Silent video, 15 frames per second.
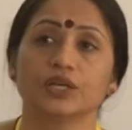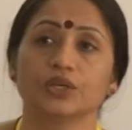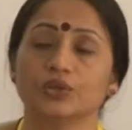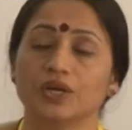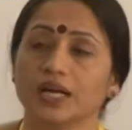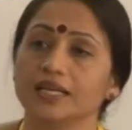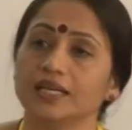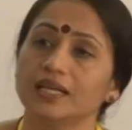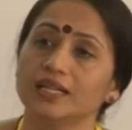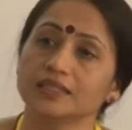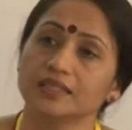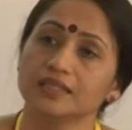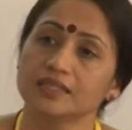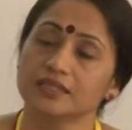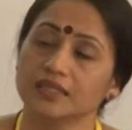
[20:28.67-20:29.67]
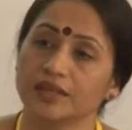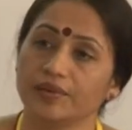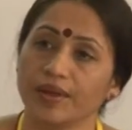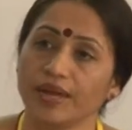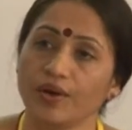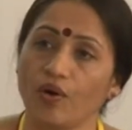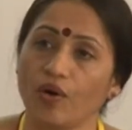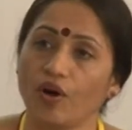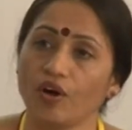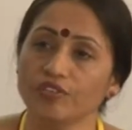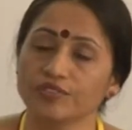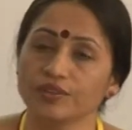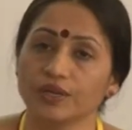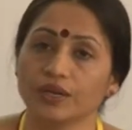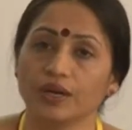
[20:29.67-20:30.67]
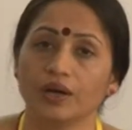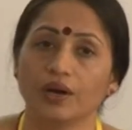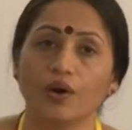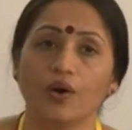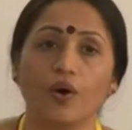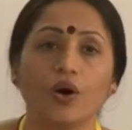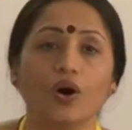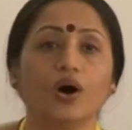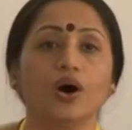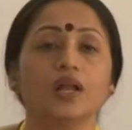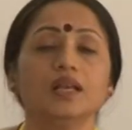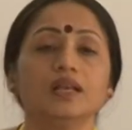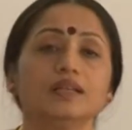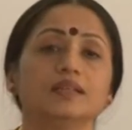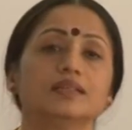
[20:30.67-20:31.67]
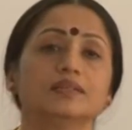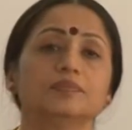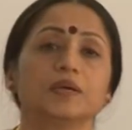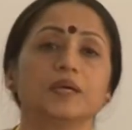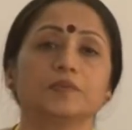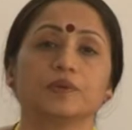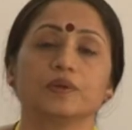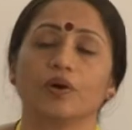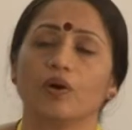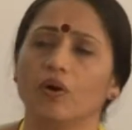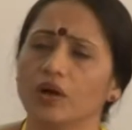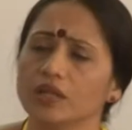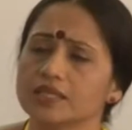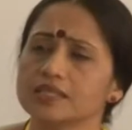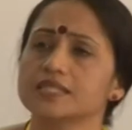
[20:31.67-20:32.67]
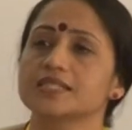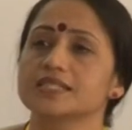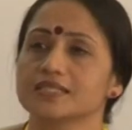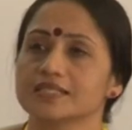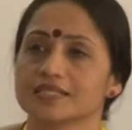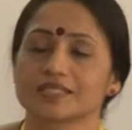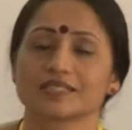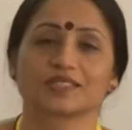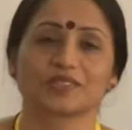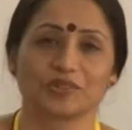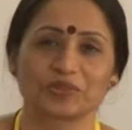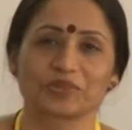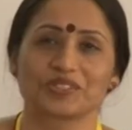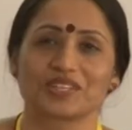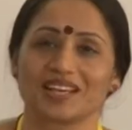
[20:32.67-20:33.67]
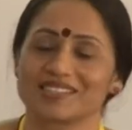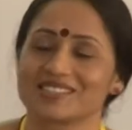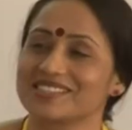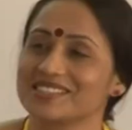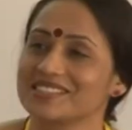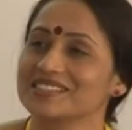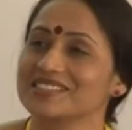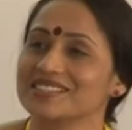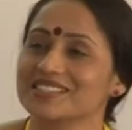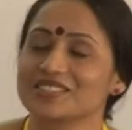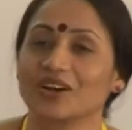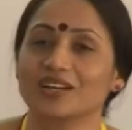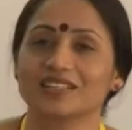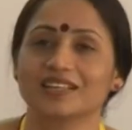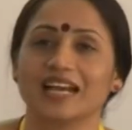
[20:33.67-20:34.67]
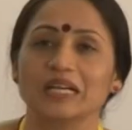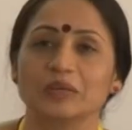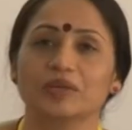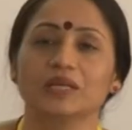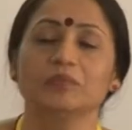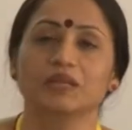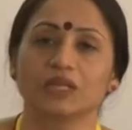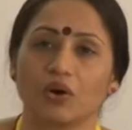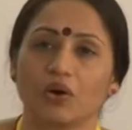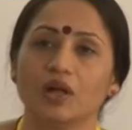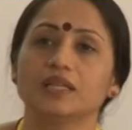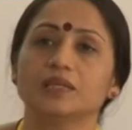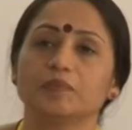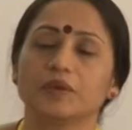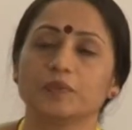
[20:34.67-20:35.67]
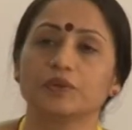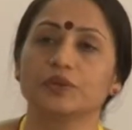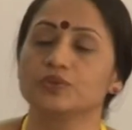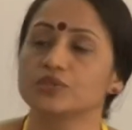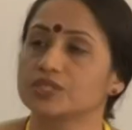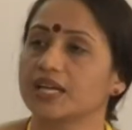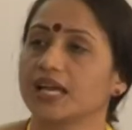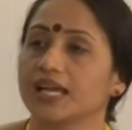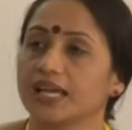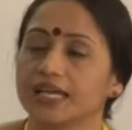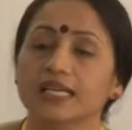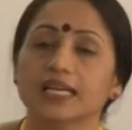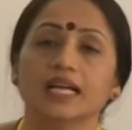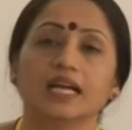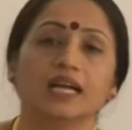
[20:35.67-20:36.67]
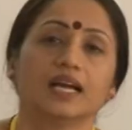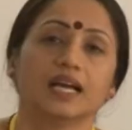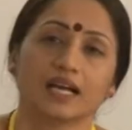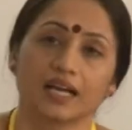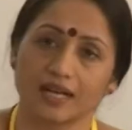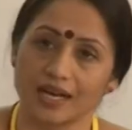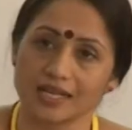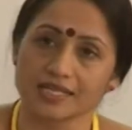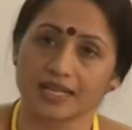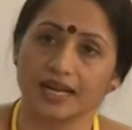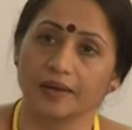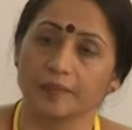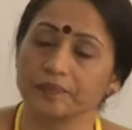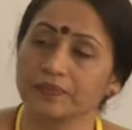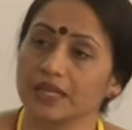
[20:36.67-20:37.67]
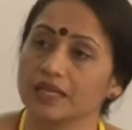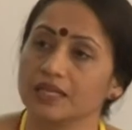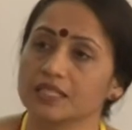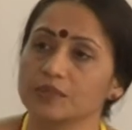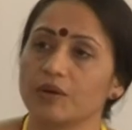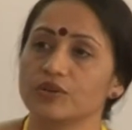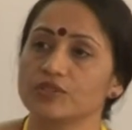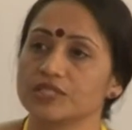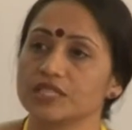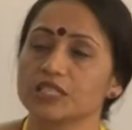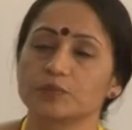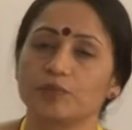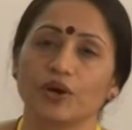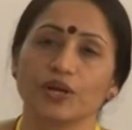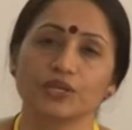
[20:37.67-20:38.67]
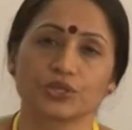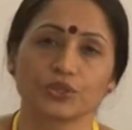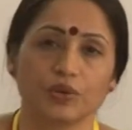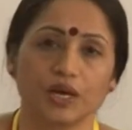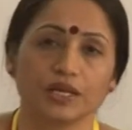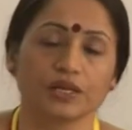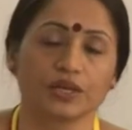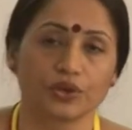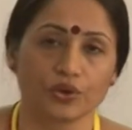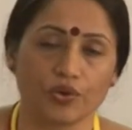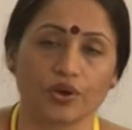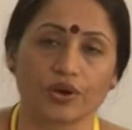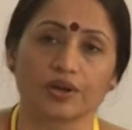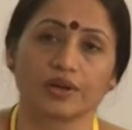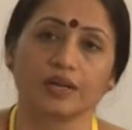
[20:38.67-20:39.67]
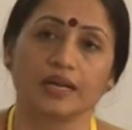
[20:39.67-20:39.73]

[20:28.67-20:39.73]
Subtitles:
to conduct a survey of all the people, all the citizens, so to say. Citizens is not the right word, but all the people who stay in Karnataka. It's about 6.21 crore